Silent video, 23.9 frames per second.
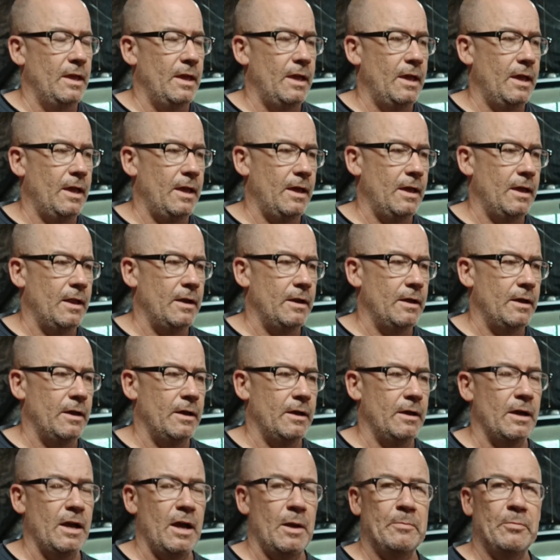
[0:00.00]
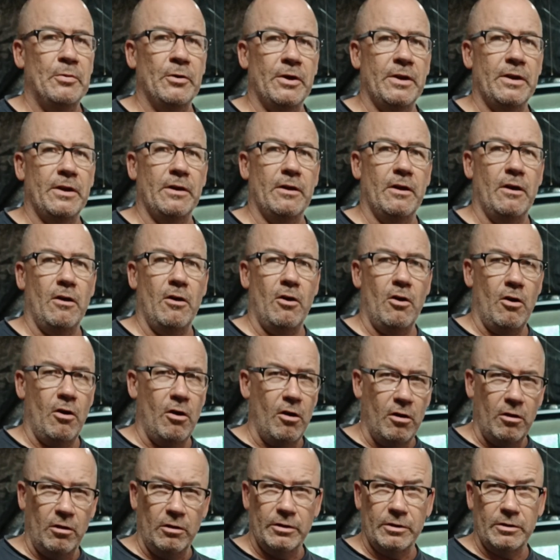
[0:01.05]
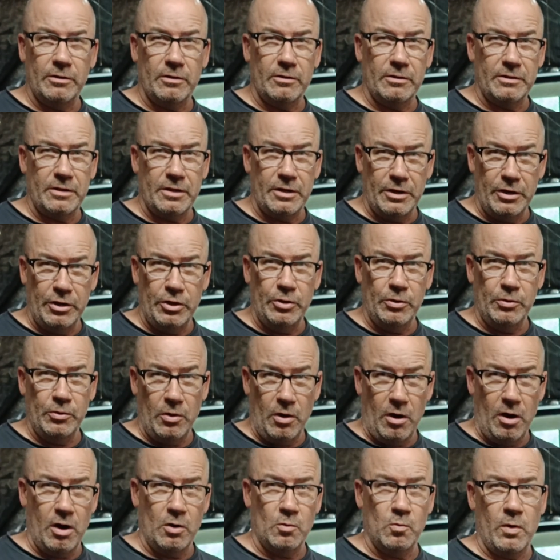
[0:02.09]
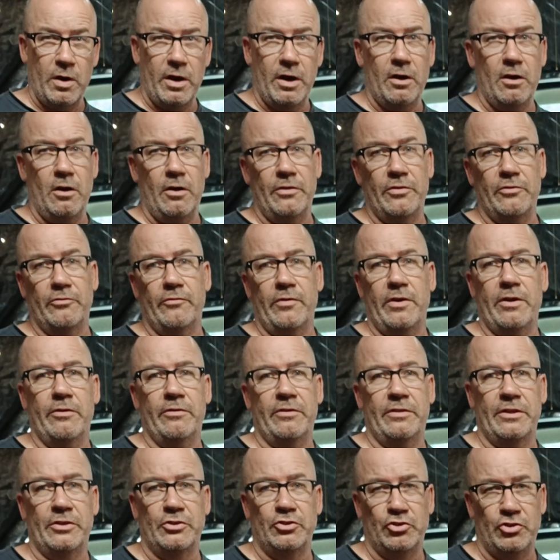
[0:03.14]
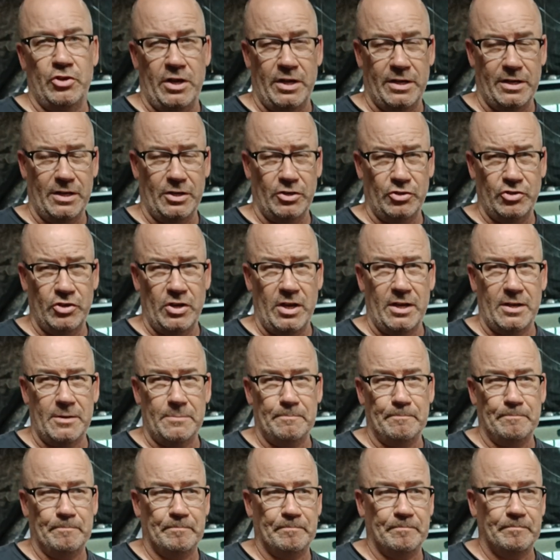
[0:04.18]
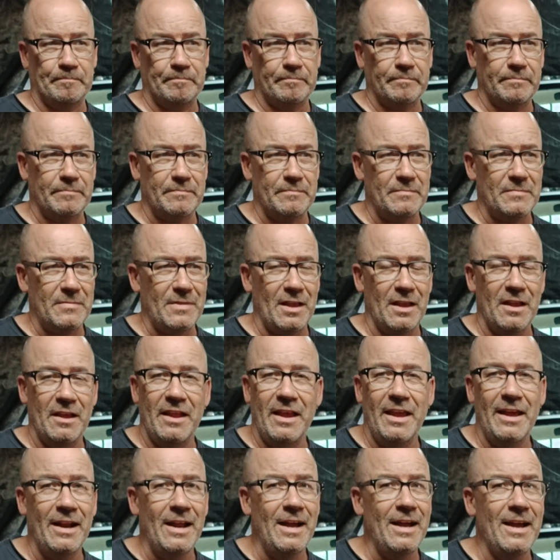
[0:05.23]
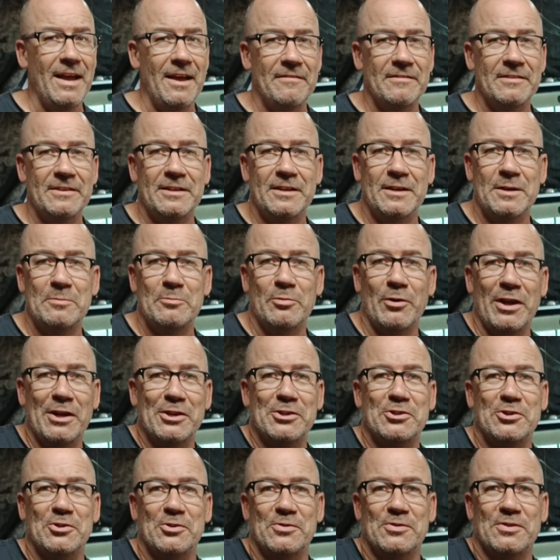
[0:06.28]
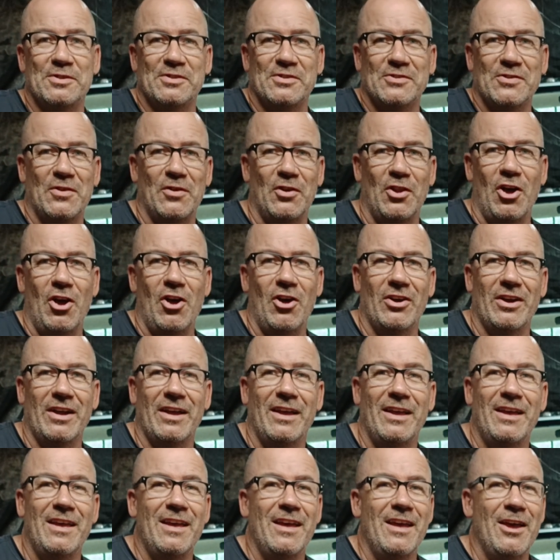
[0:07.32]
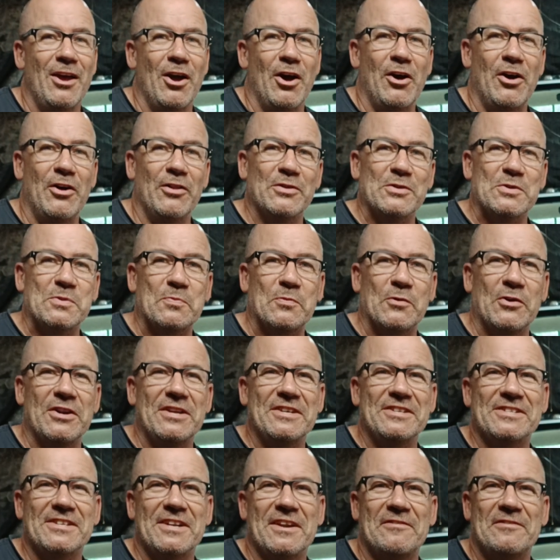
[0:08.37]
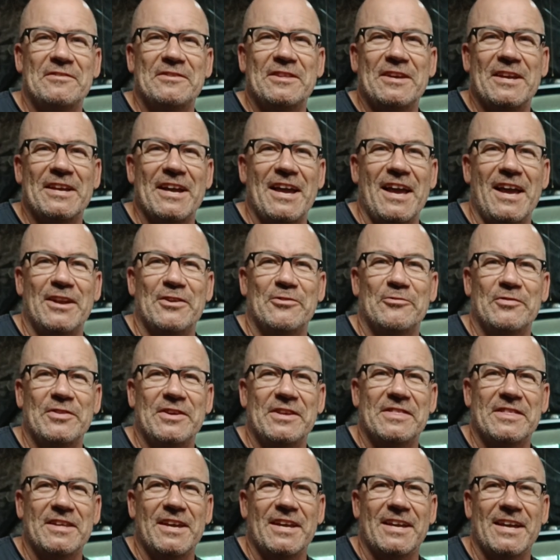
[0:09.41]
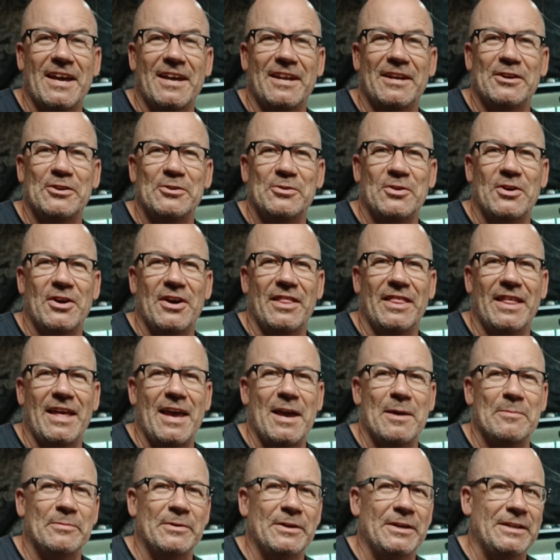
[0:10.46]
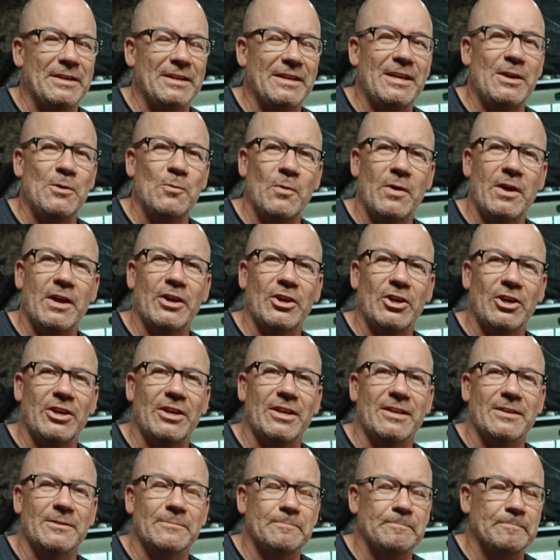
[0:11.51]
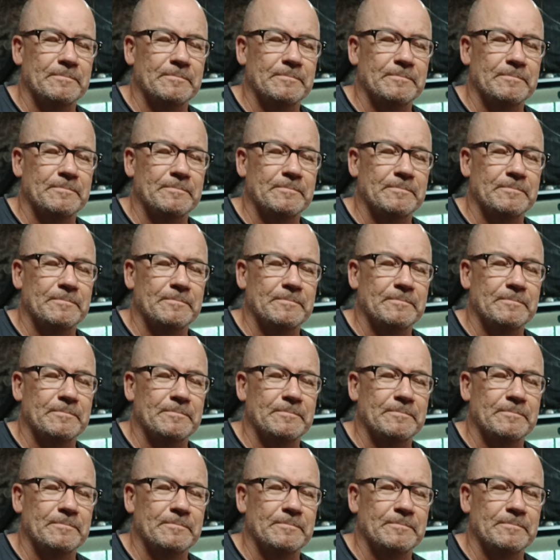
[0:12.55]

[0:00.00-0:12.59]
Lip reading: and I put all the new hardware on the rear of this truck. And I haven't done brake shoes in so long. All the springs and everything, I had to rethink how to do all that, but it went good.